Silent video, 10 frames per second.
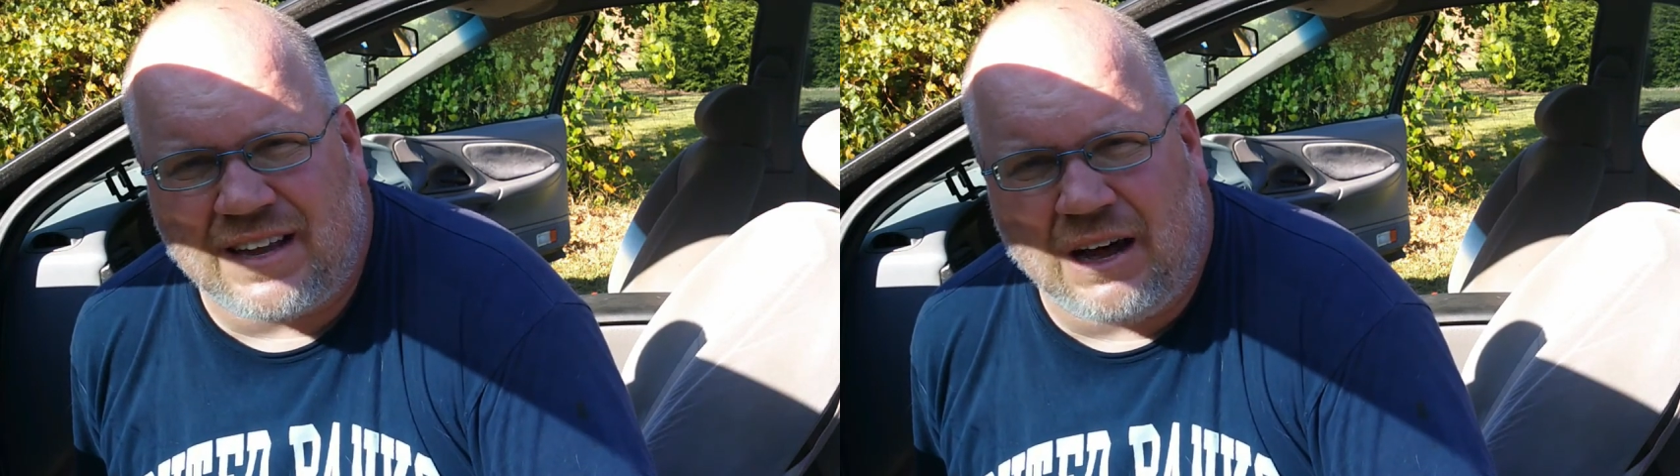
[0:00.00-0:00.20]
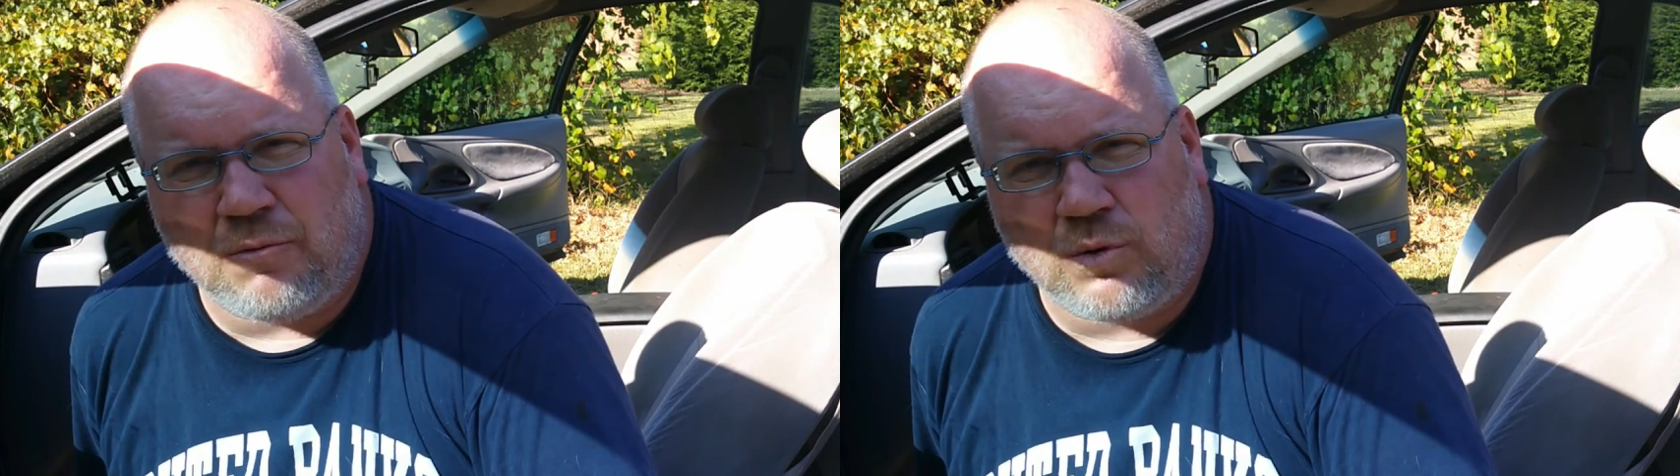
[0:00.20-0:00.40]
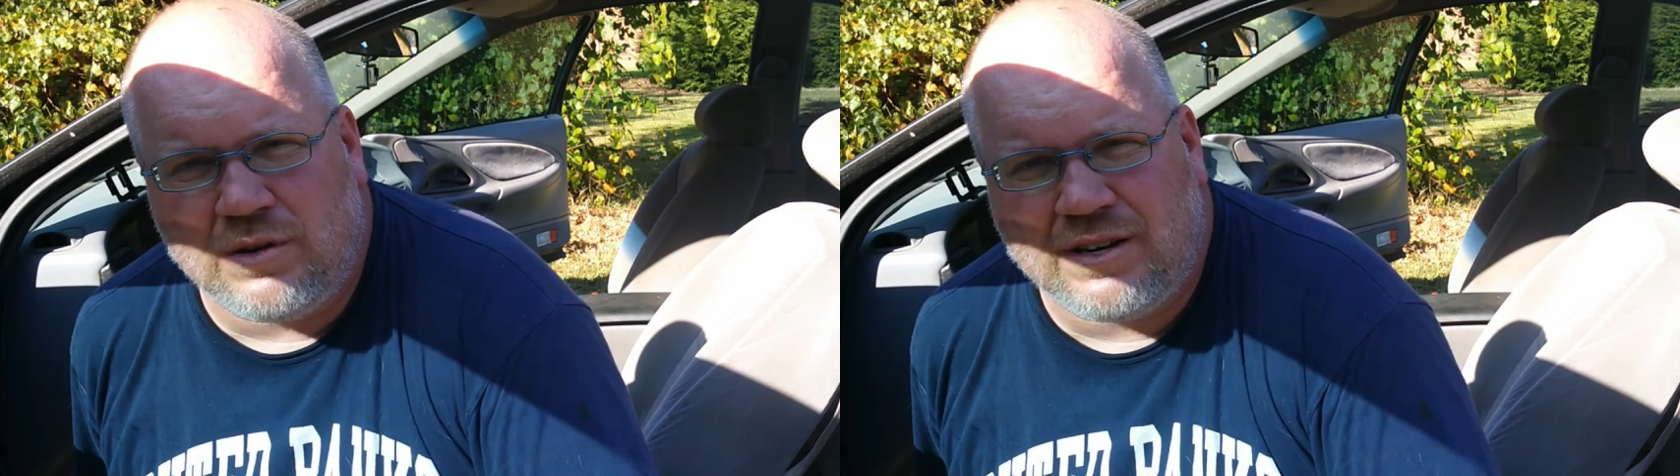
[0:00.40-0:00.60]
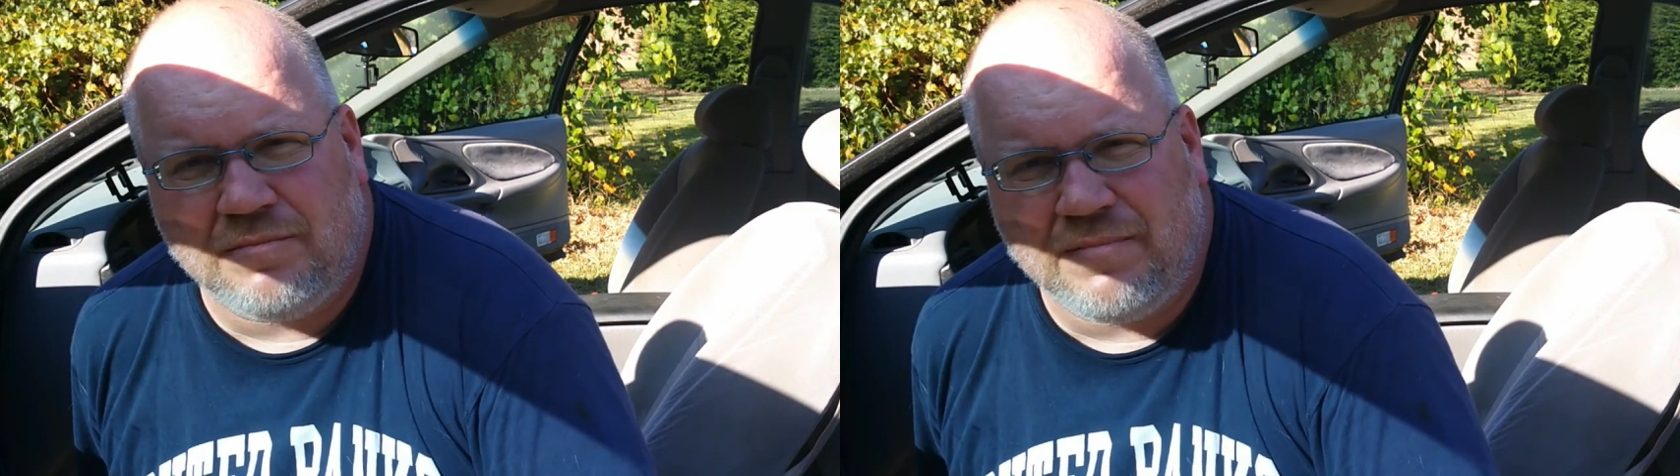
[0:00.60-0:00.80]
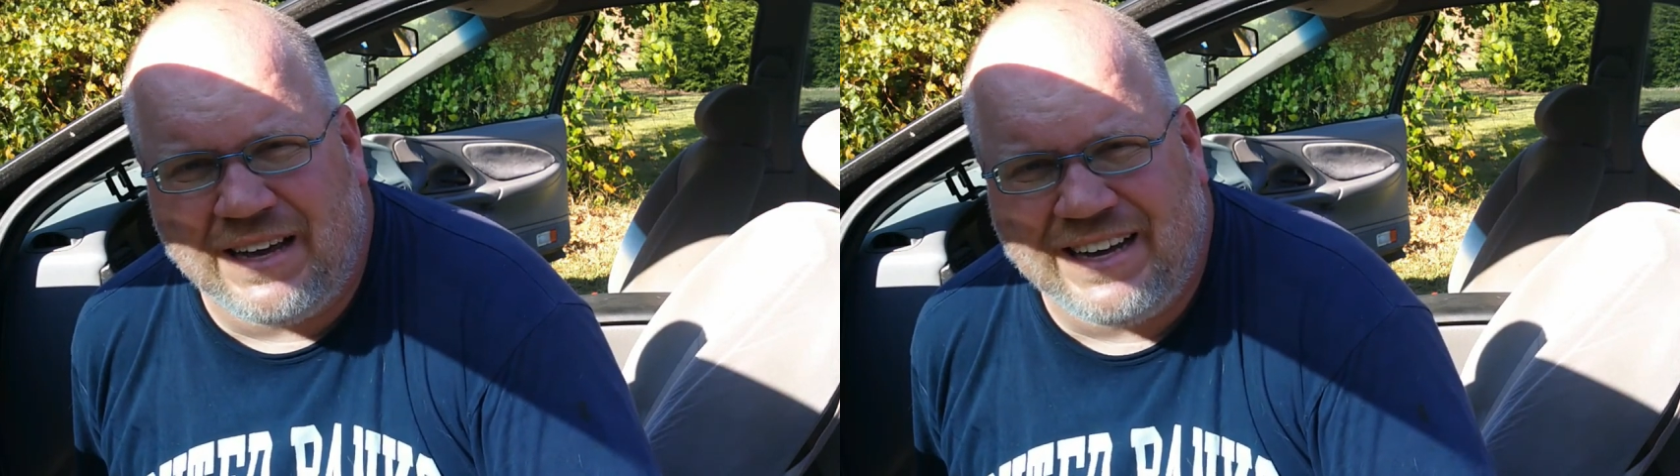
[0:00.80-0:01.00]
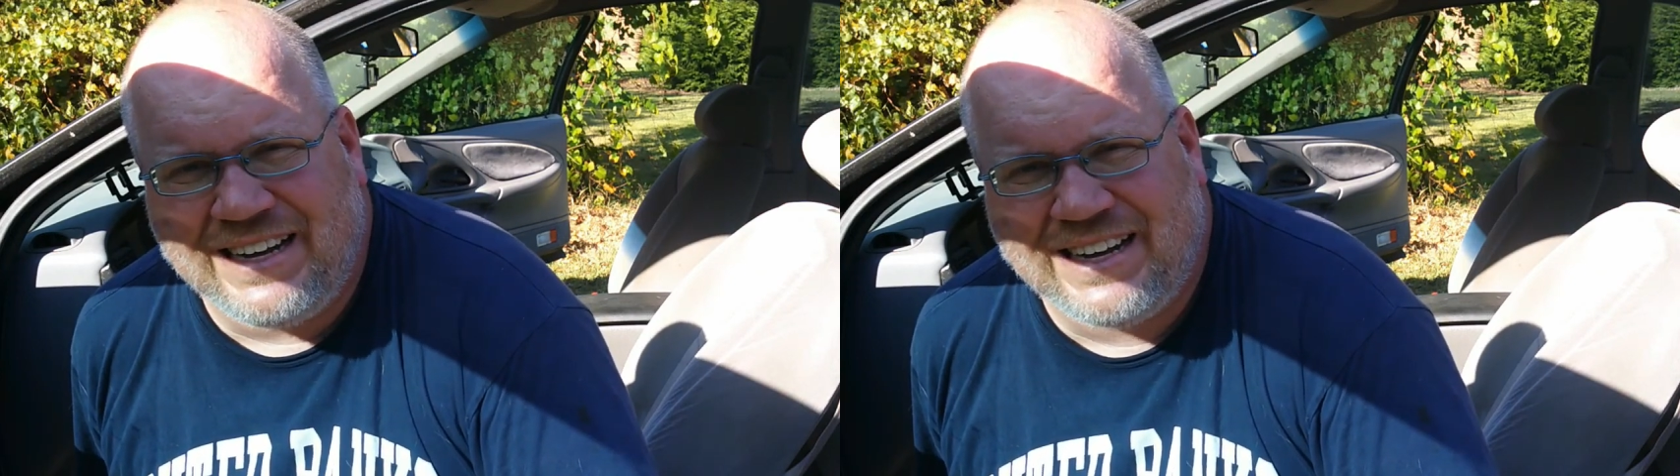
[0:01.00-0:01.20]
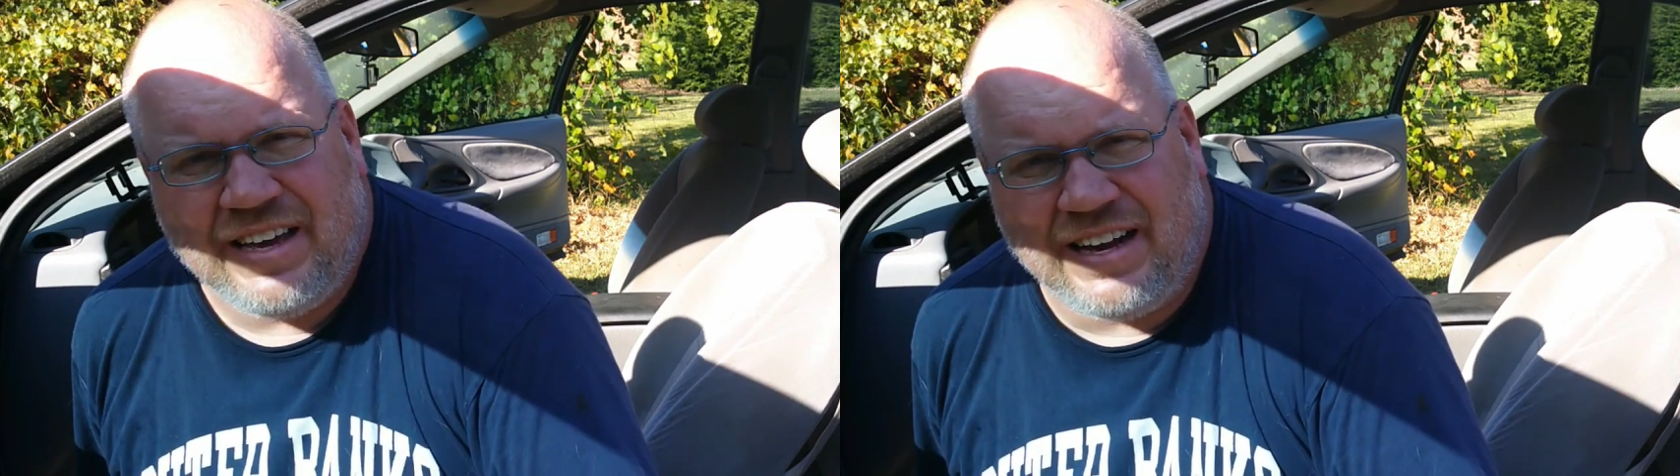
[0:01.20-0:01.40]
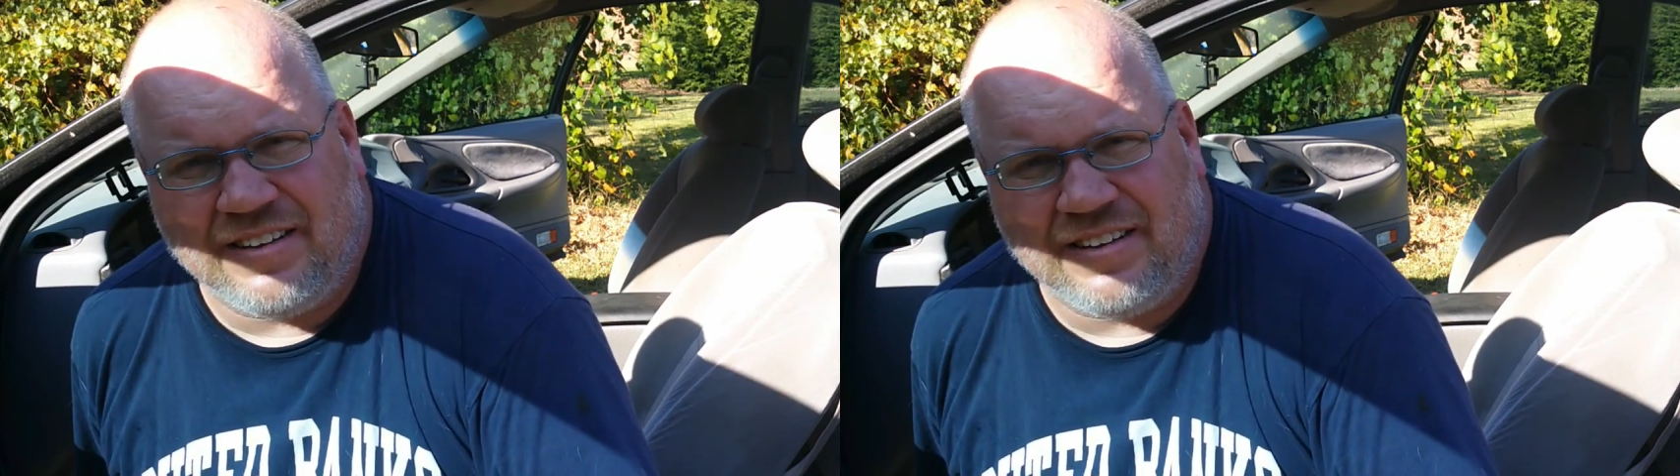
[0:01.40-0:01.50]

I want to make it